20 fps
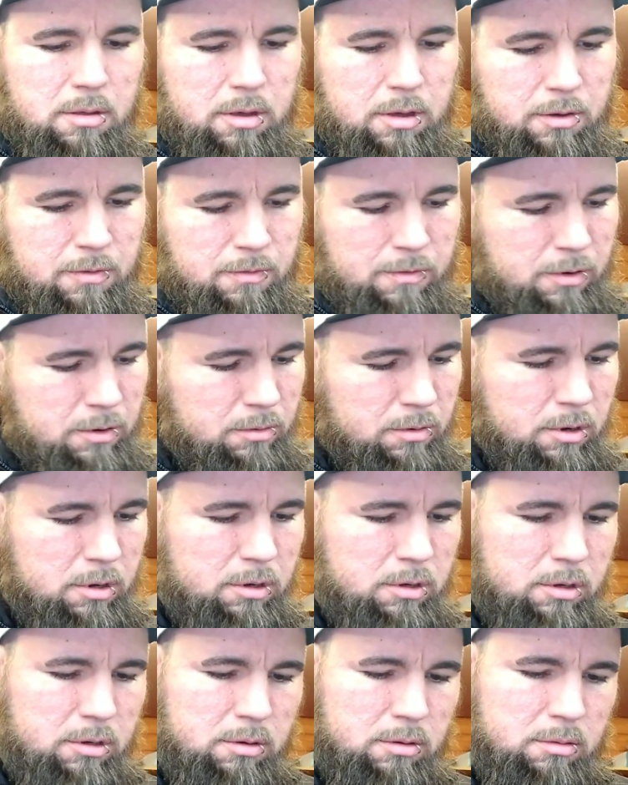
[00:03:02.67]
yeah, feel
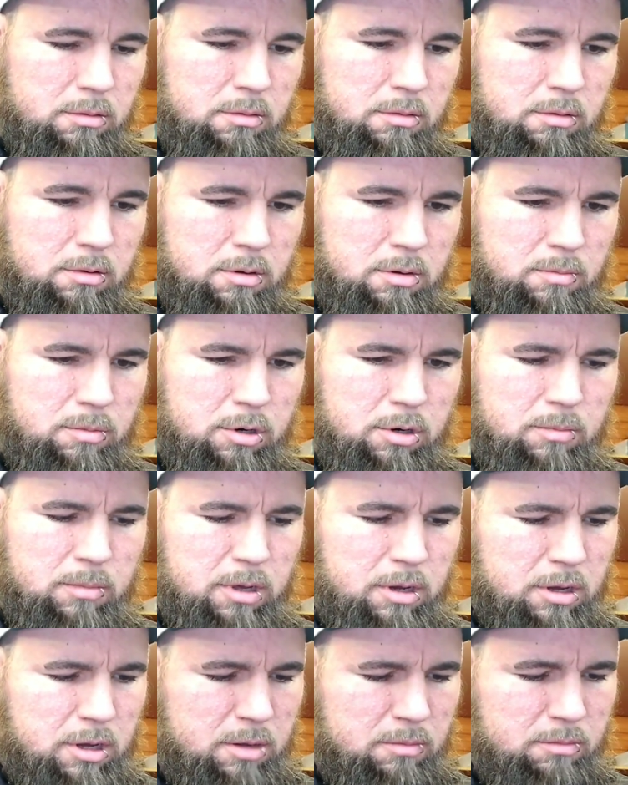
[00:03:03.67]
nice. Assume
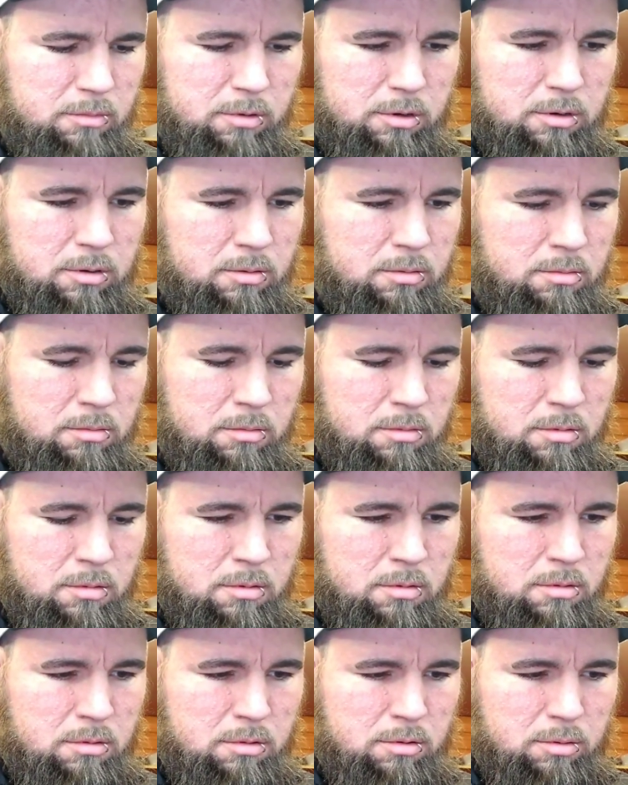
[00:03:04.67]
that comes
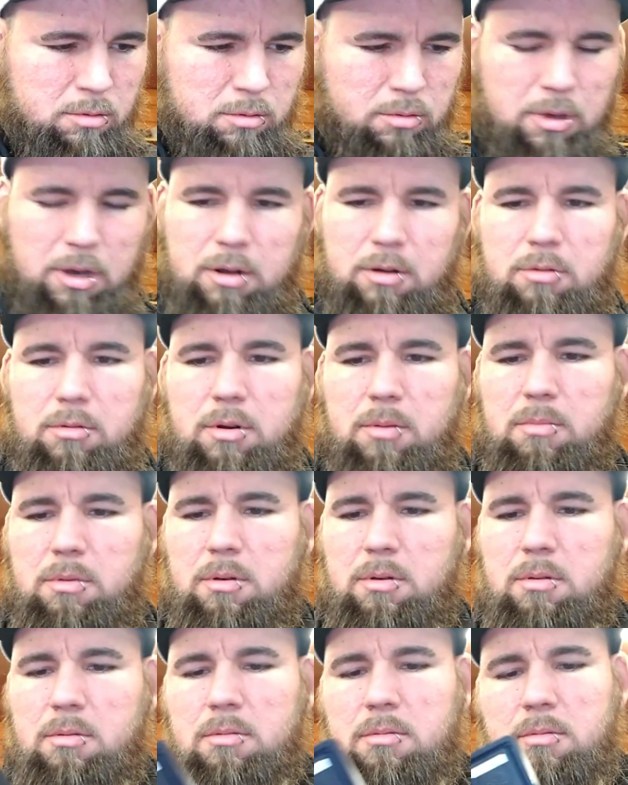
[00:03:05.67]
through that grip.
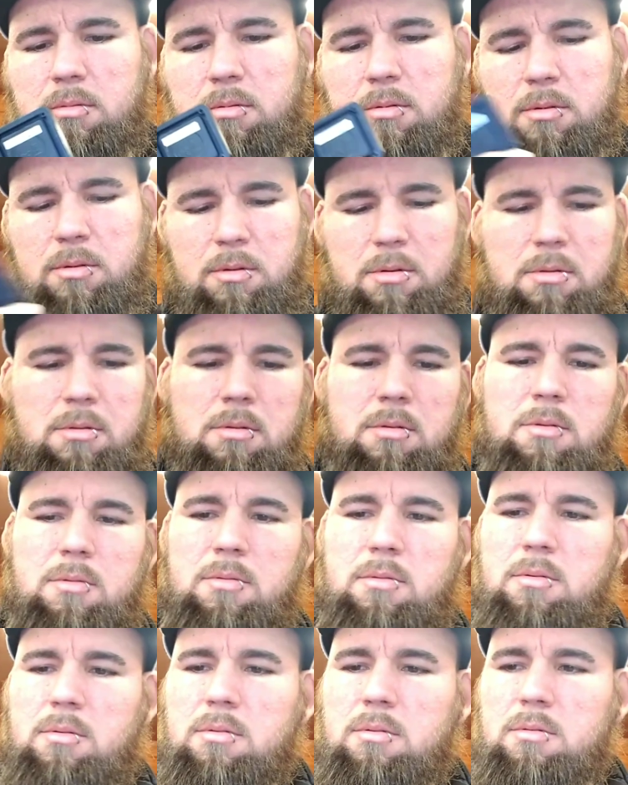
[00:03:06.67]

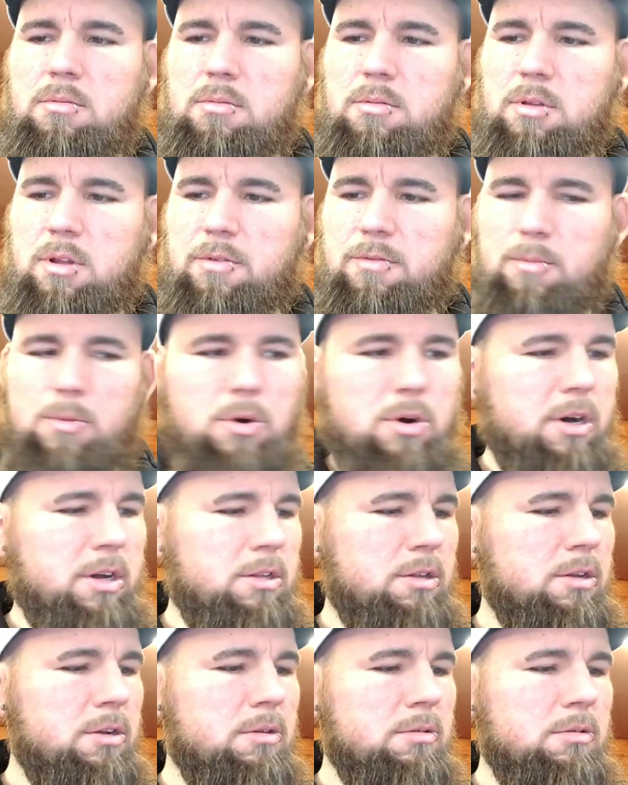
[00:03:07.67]
Enough wire
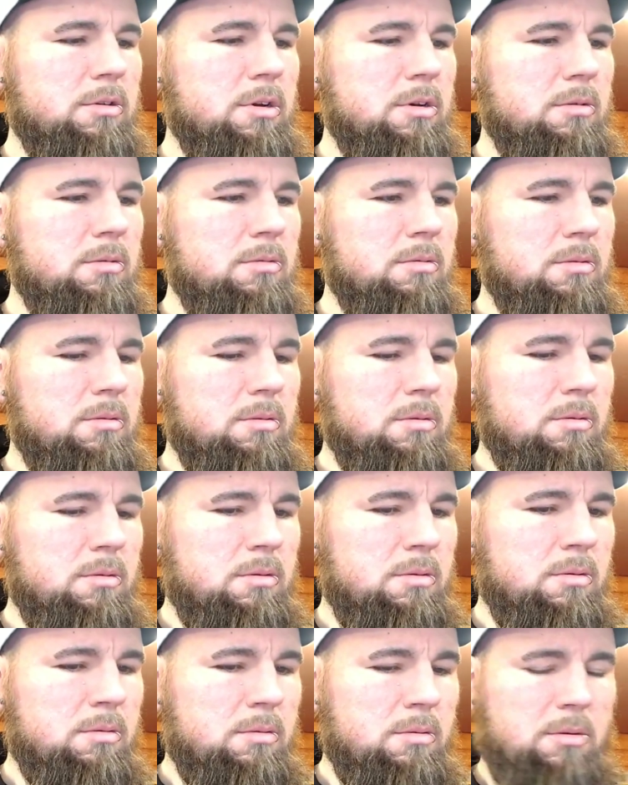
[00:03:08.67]
to do so.
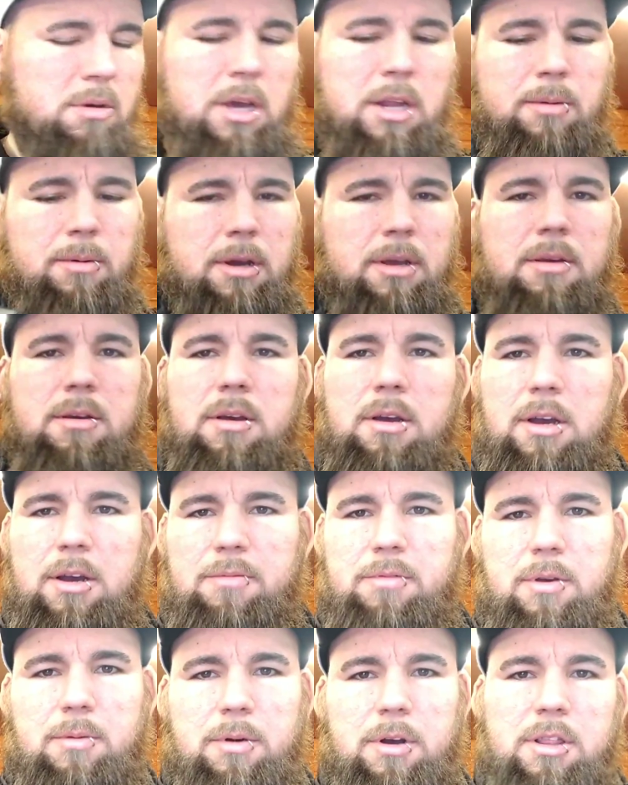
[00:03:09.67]
Anyway,
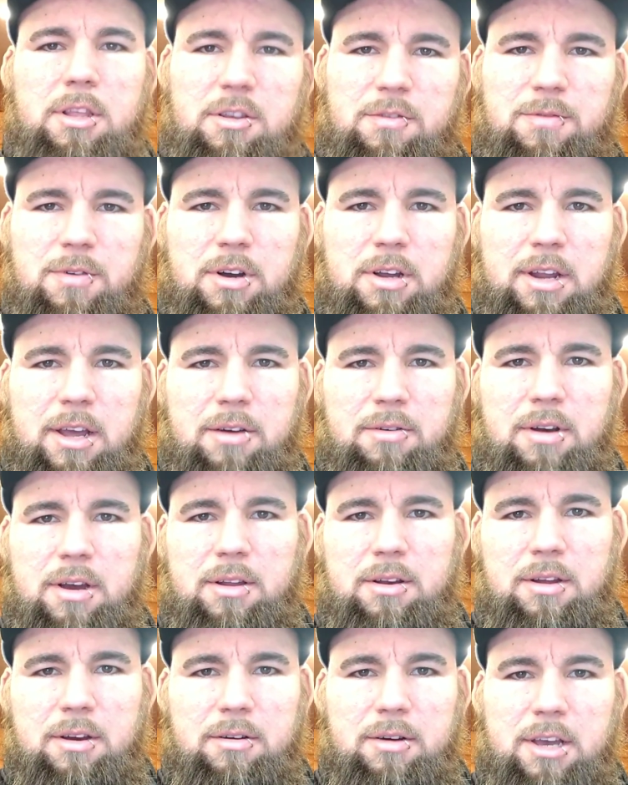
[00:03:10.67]
however they work, let's find out,
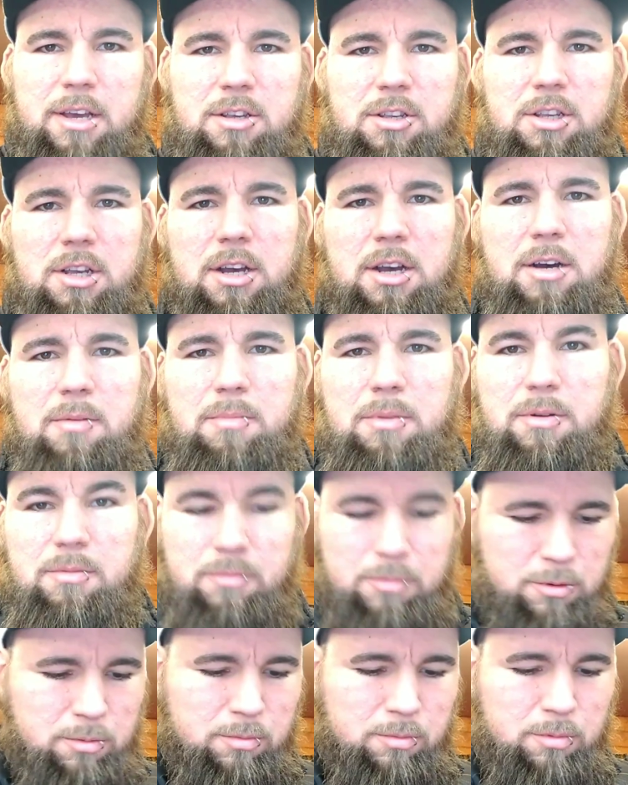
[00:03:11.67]
and I'll get set up,
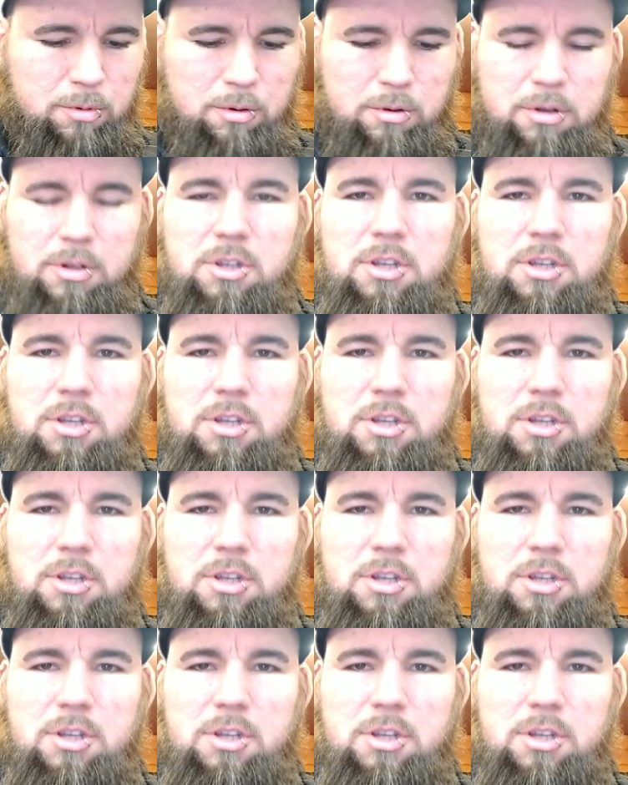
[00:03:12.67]
and we'll